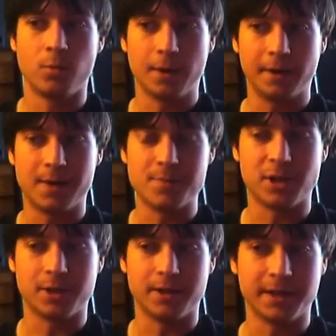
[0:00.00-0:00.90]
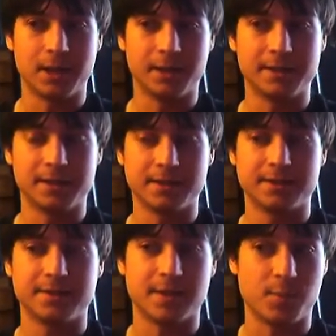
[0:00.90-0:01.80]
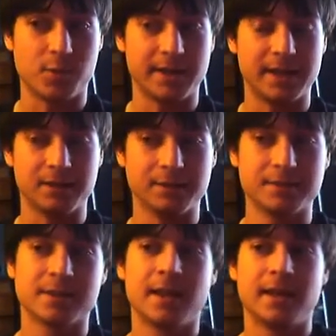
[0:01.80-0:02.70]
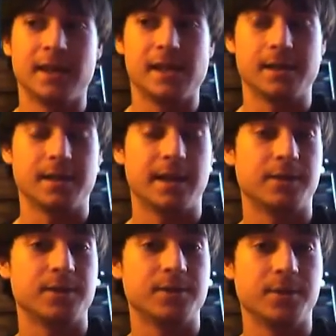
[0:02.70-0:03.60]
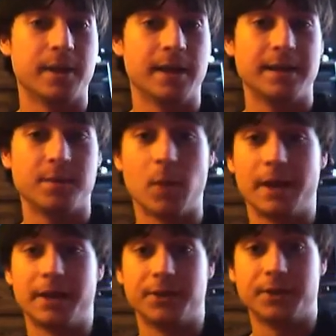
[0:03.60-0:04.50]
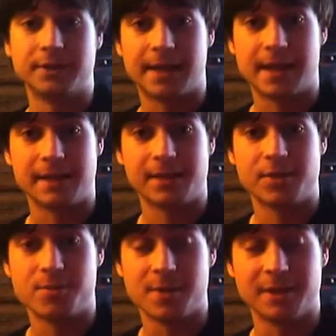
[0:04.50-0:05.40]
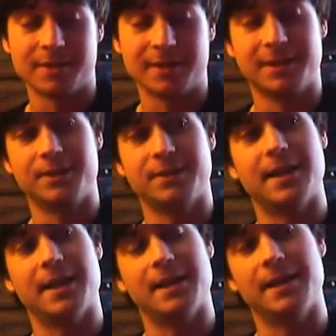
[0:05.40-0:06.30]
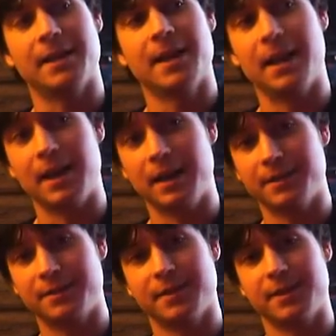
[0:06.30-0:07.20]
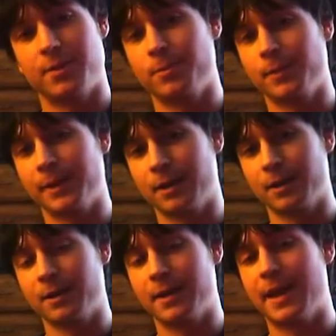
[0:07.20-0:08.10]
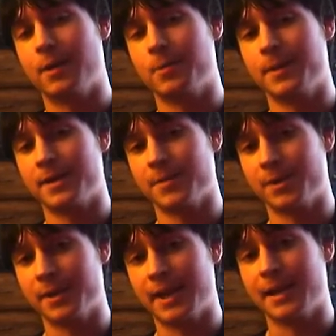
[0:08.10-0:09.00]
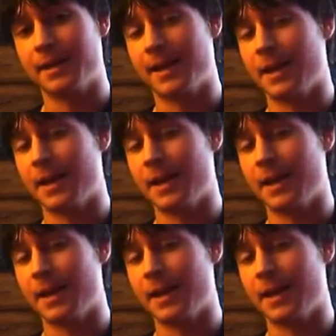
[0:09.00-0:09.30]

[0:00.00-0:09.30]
what I'm learning onto someone else. And how do you do that? By understanding humans and understanding us and who we are and how we communicate